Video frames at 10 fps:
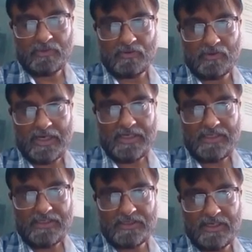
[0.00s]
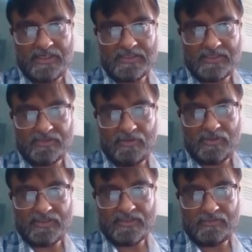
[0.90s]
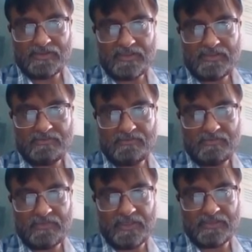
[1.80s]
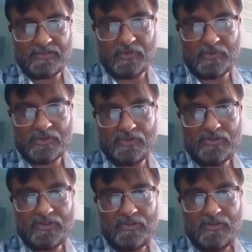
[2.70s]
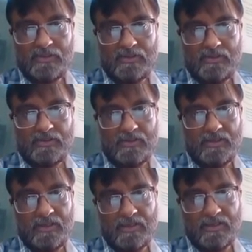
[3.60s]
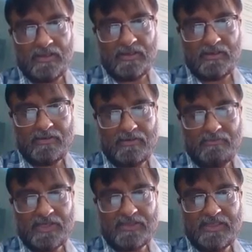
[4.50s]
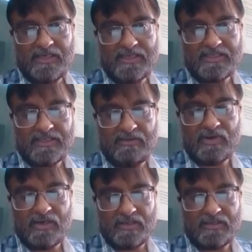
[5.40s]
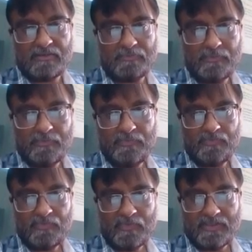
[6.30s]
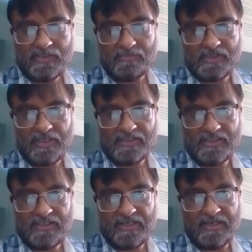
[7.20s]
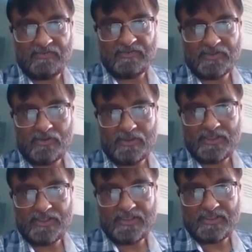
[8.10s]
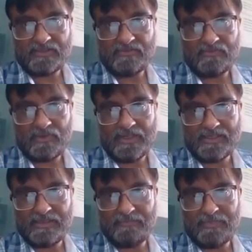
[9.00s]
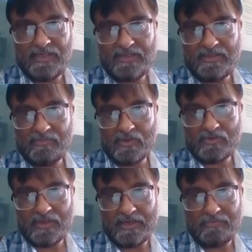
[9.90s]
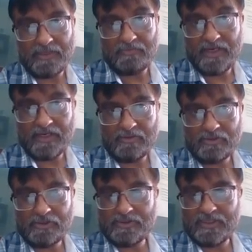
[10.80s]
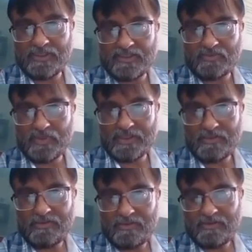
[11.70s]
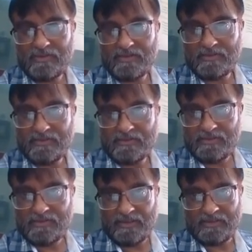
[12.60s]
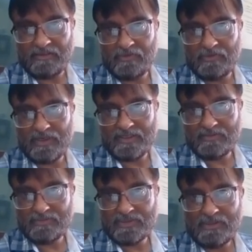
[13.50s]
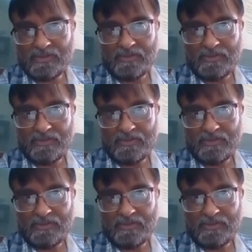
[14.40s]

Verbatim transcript: chloride as a salty substance that is the most used. Uh, but there are several other substances that have the salty taste, for example lithium chloride, but we are not using this one in the food items